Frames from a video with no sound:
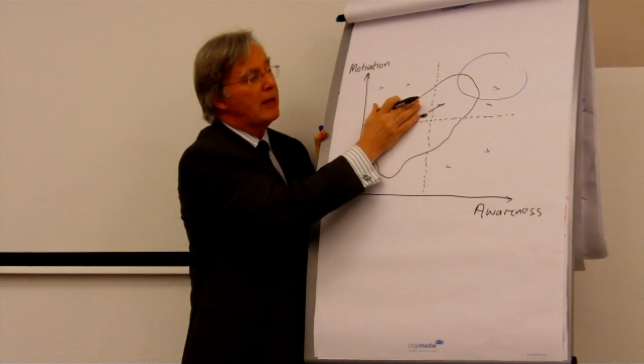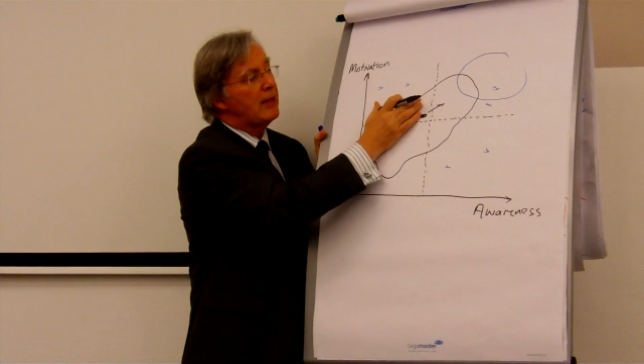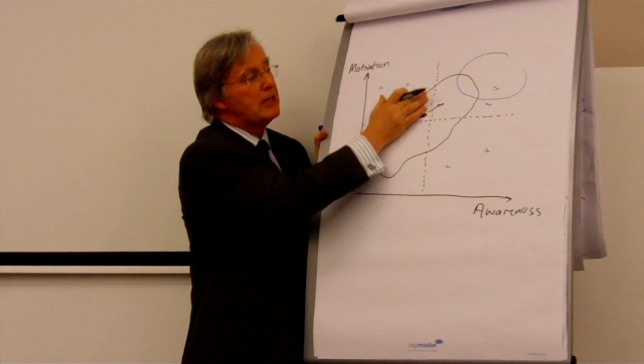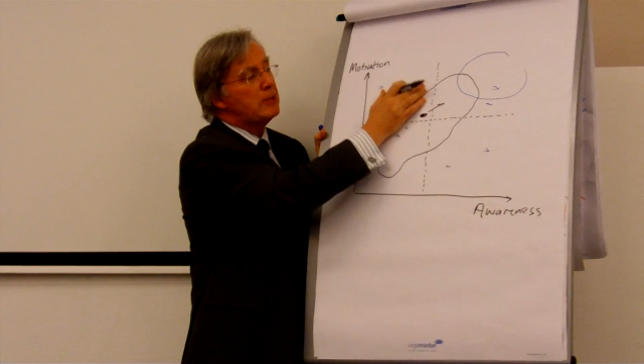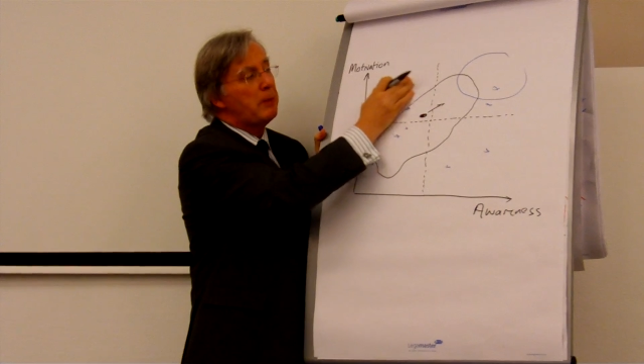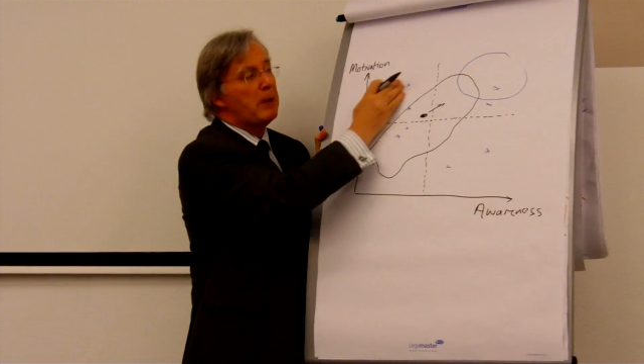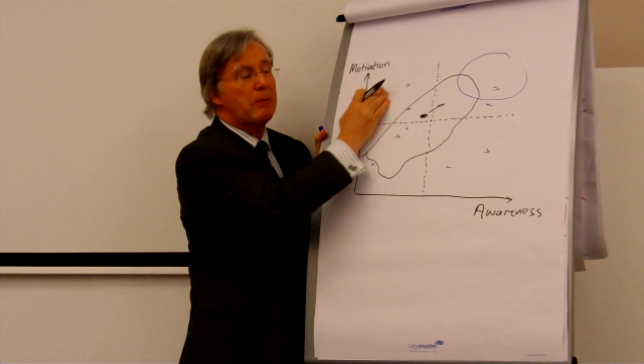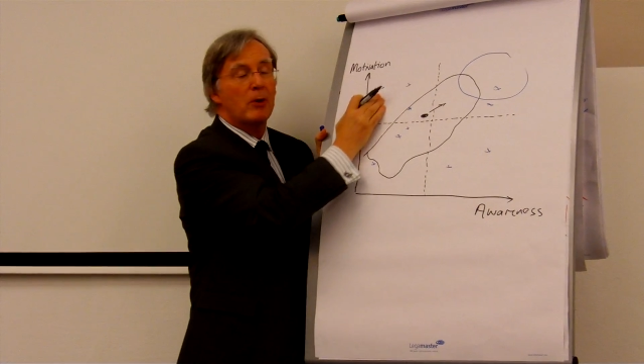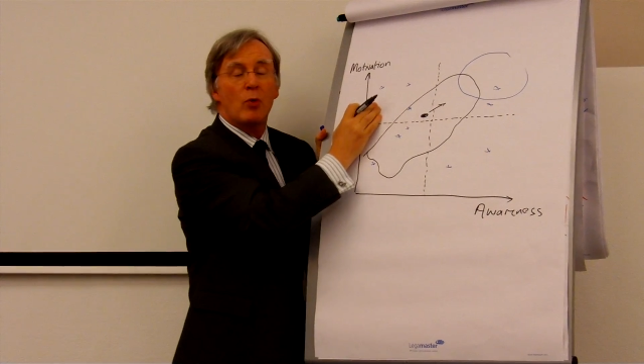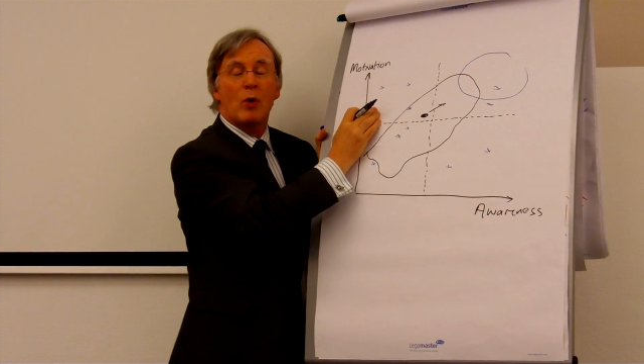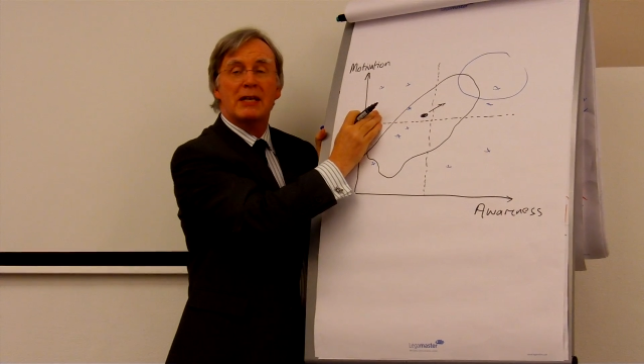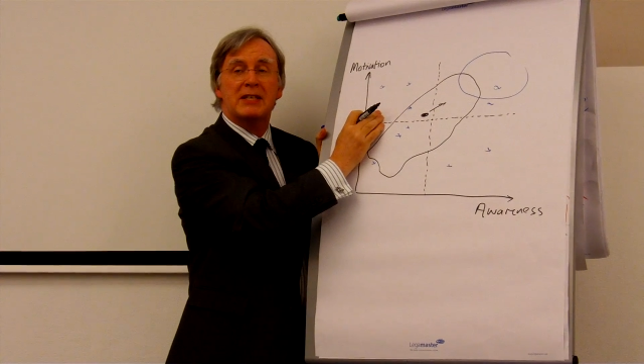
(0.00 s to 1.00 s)
Now, these people
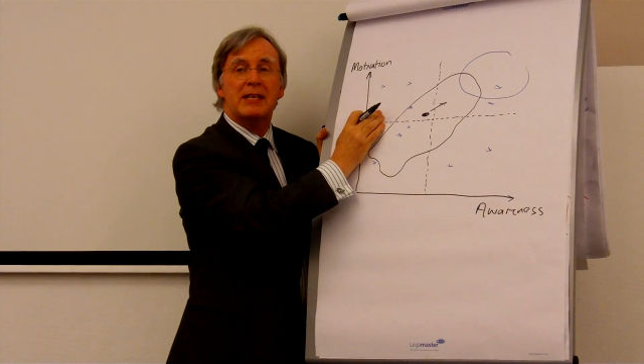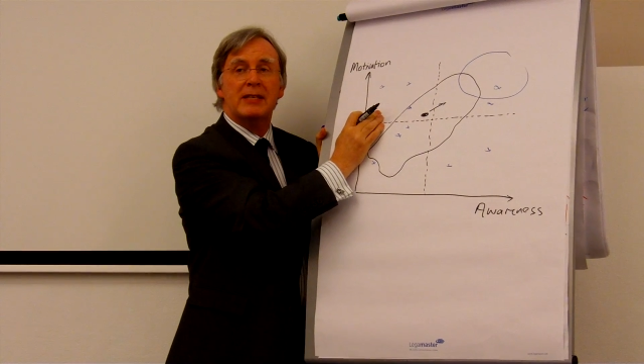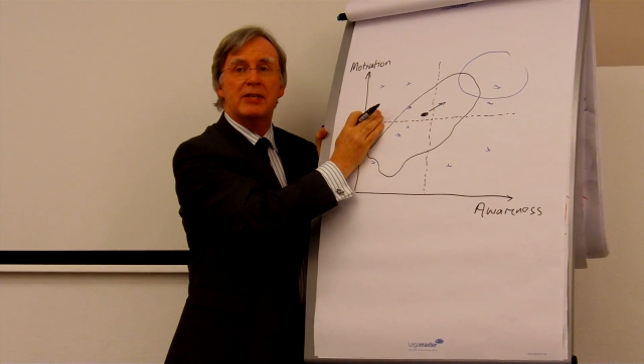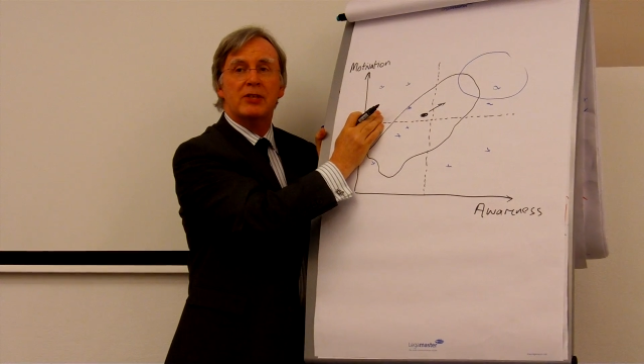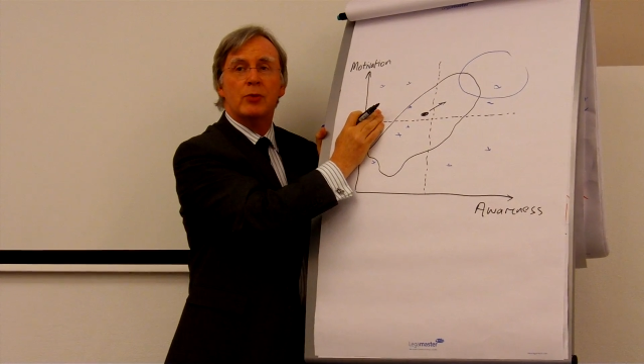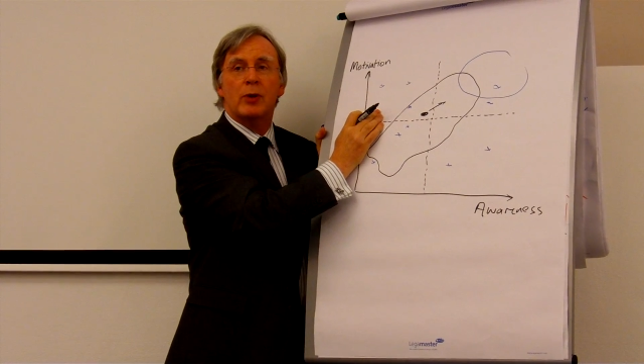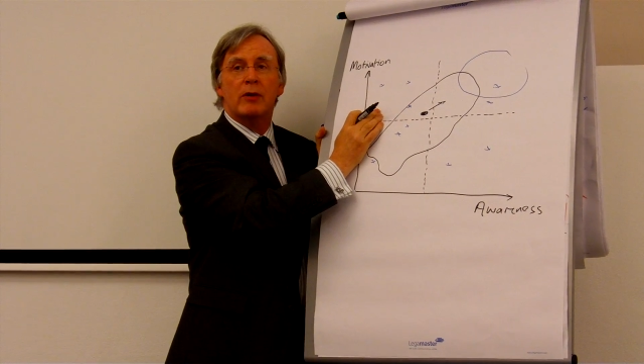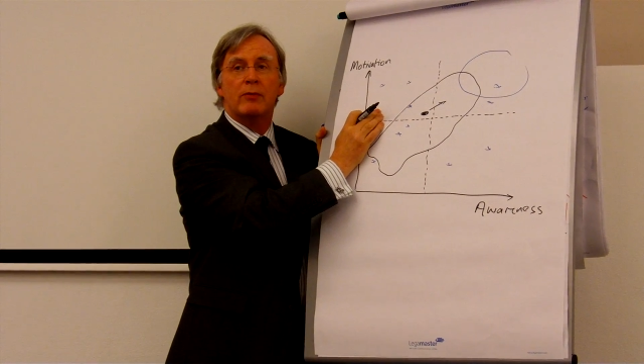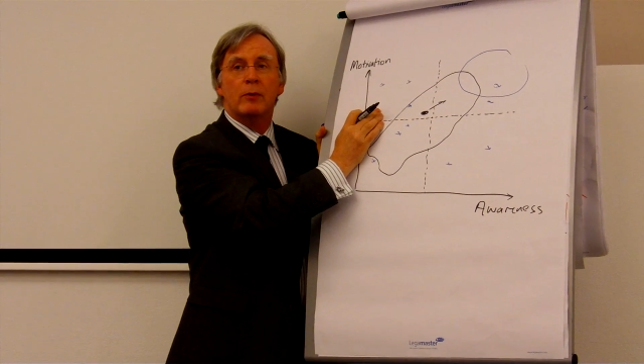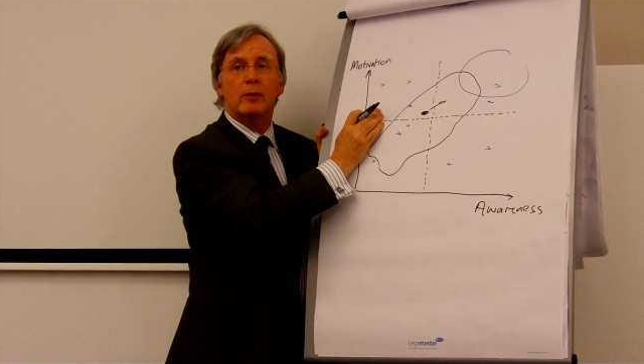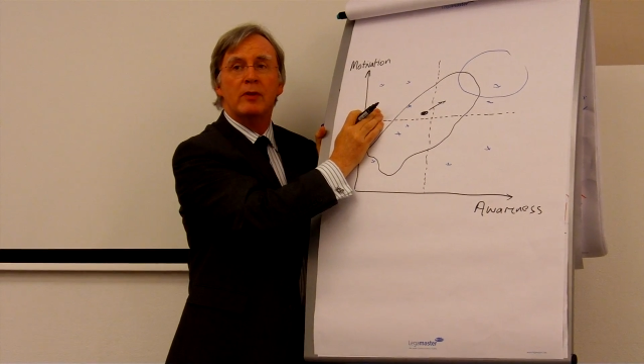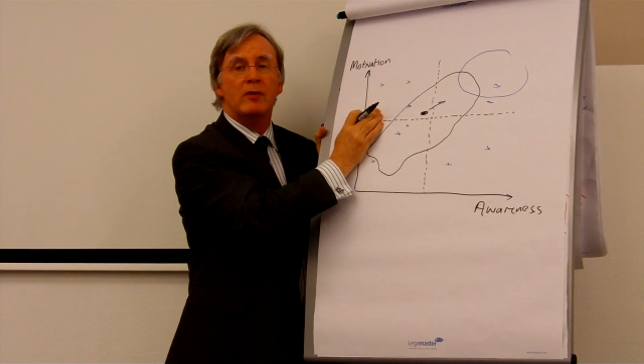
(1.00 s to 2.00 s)
are quite easy to
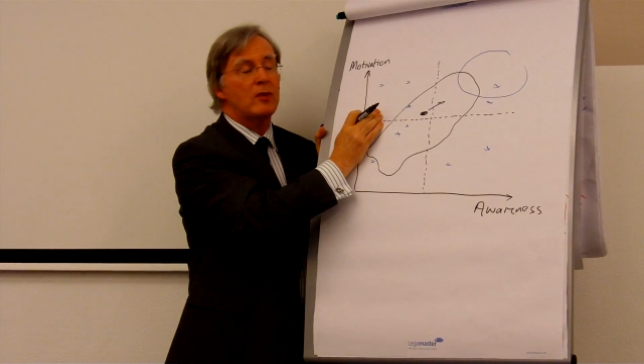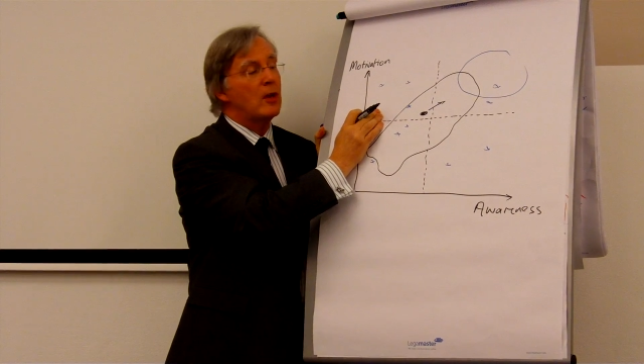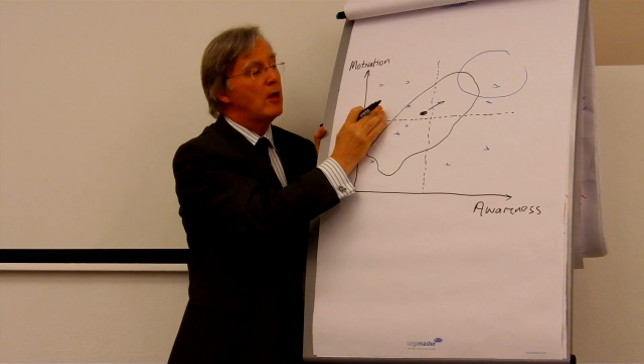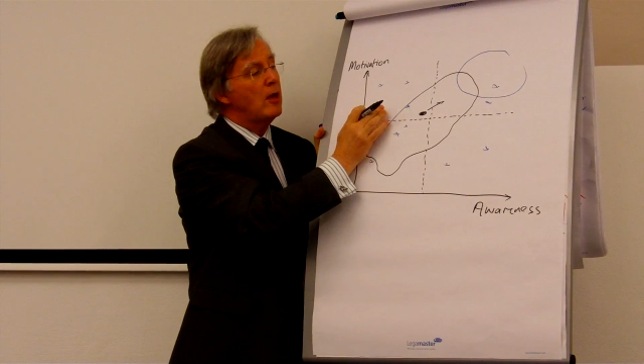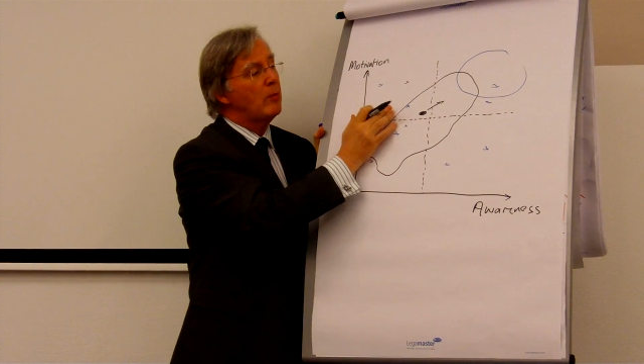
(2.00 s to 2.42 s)
influence,